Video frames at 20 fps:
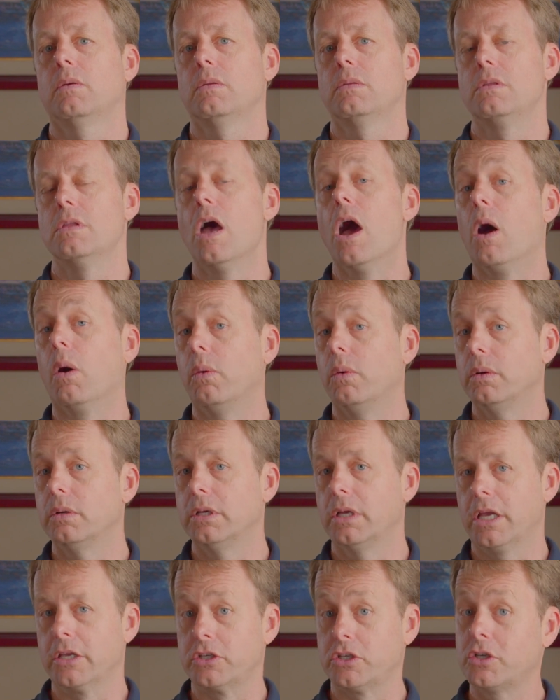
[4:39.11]
No,
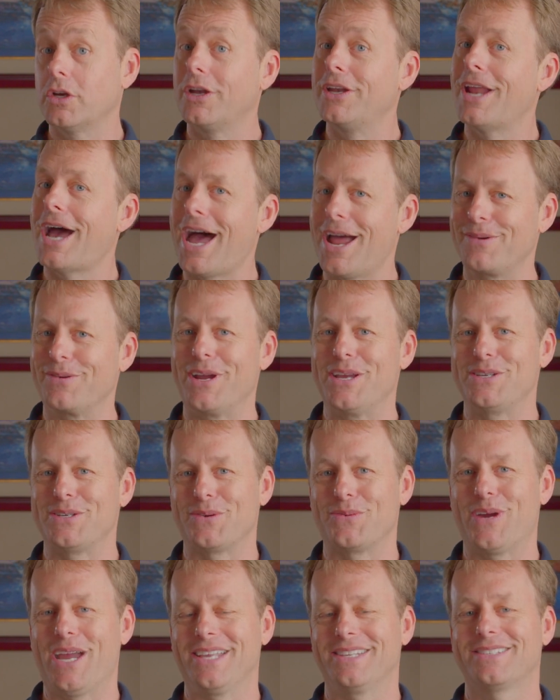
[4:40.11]
it should not raise
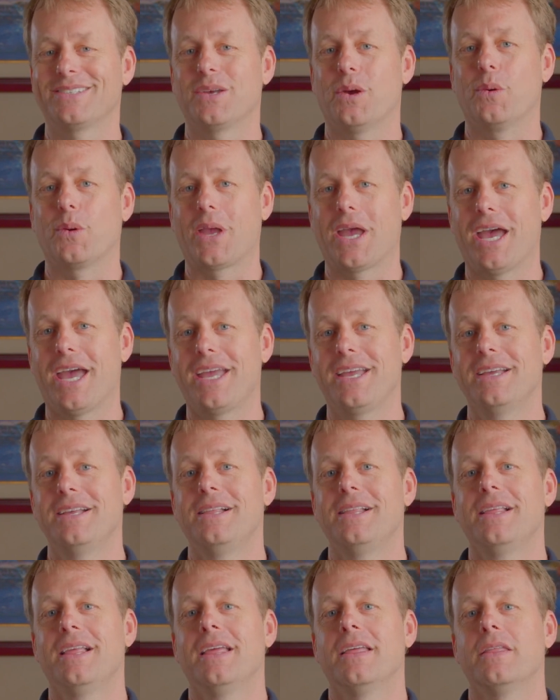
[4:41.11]
your rates, okay?
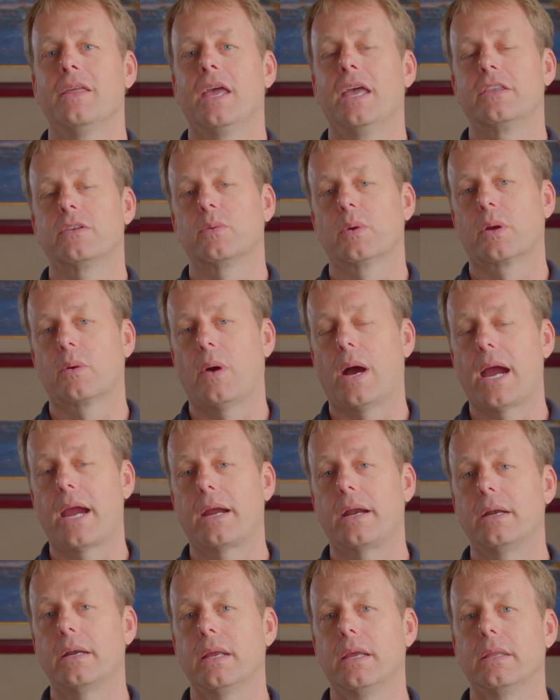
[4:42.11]
It's
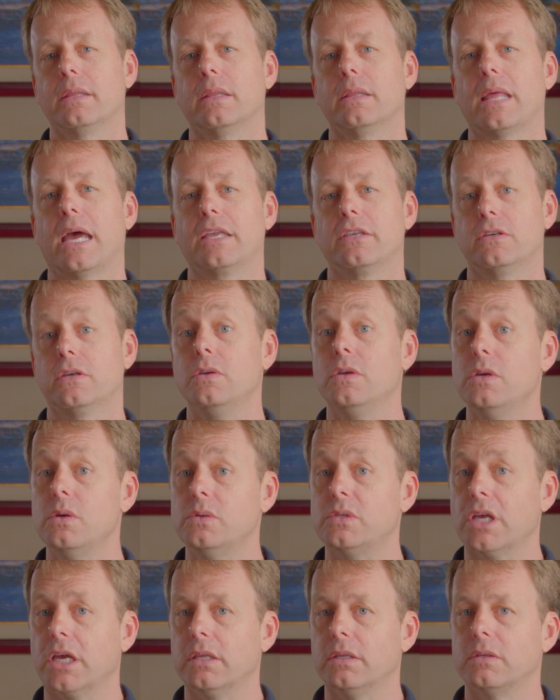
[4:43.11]
required that you
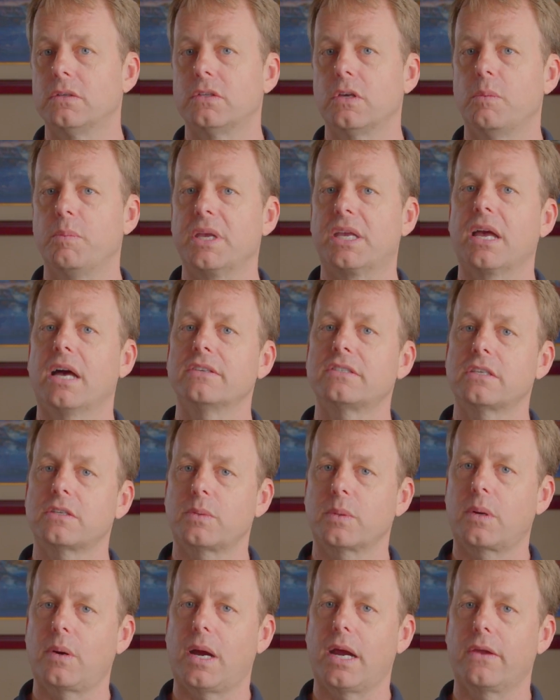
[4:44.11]
use it. So because it's
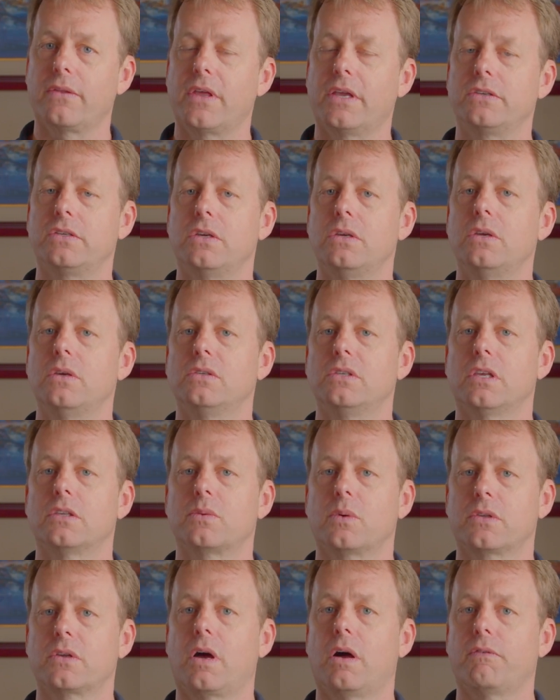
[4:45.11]
required that you use it,
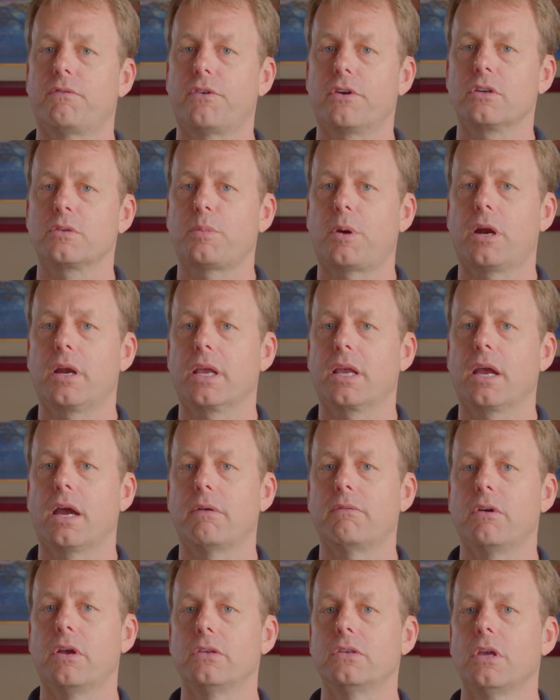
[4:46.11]
it's what's called first party
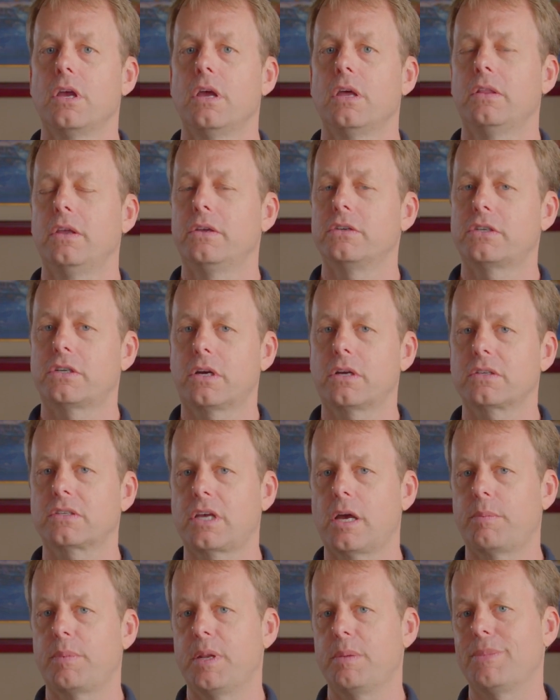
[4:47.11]
coverage. The insurance
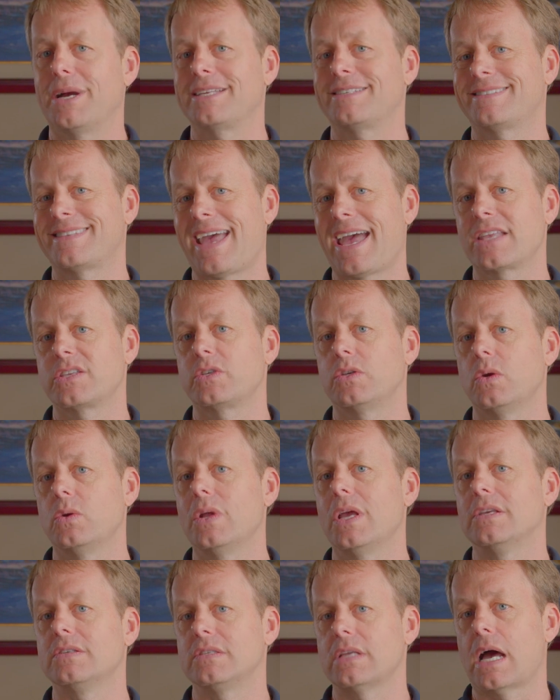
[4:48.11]
company by
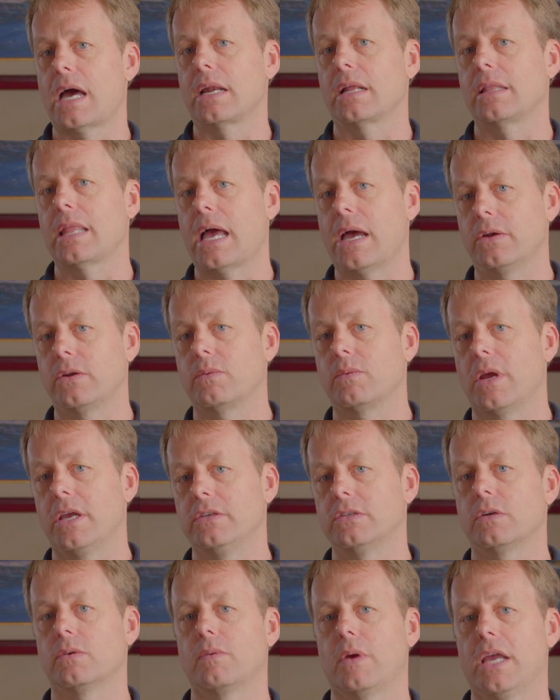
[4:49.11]
statute is not allowed to
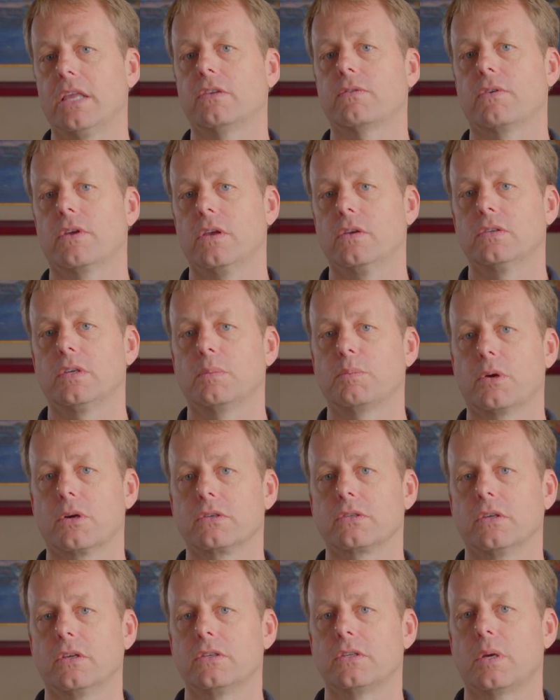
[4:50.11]
raise your rates for using
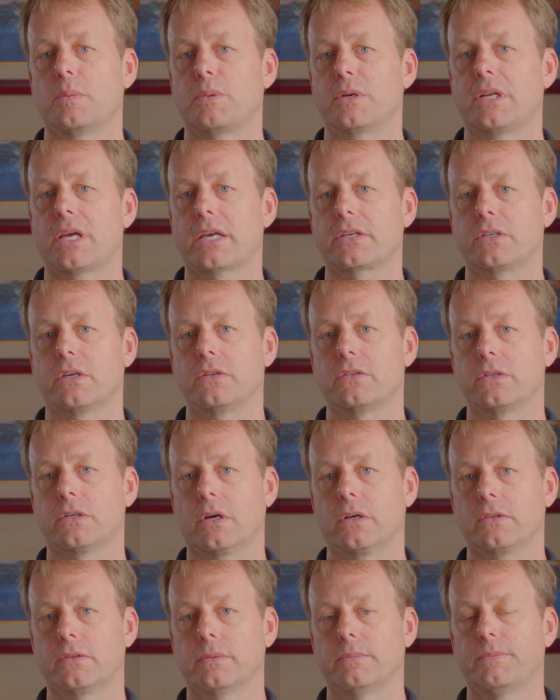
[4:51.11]
personal injury protection
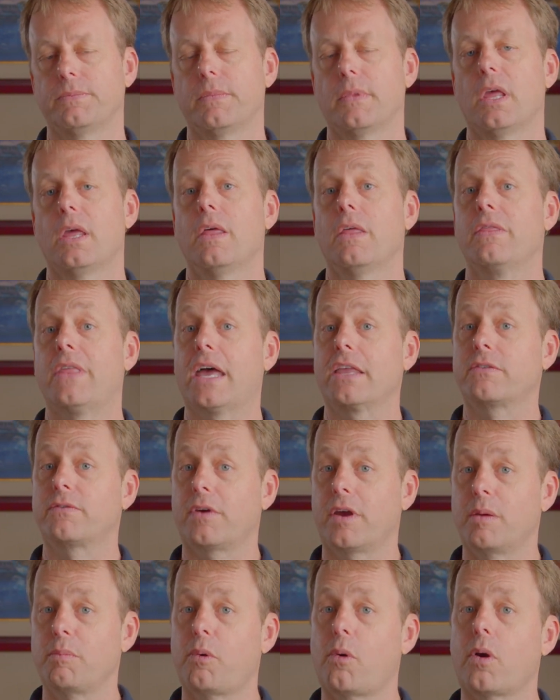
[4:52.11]
insurance. That's
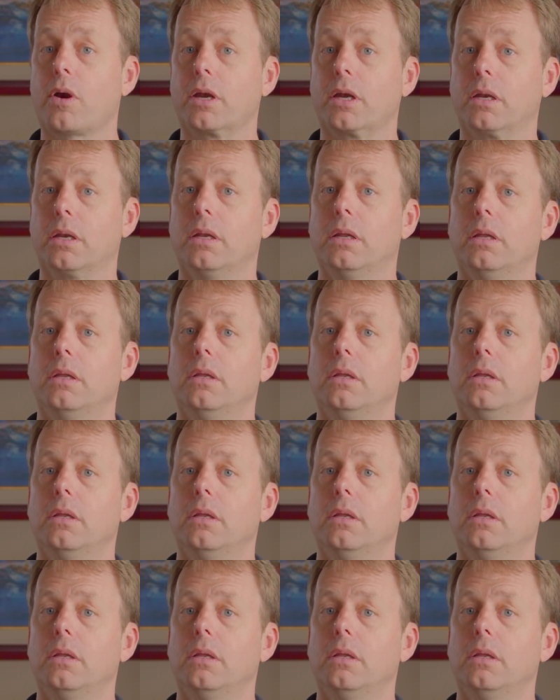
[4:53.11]
very important.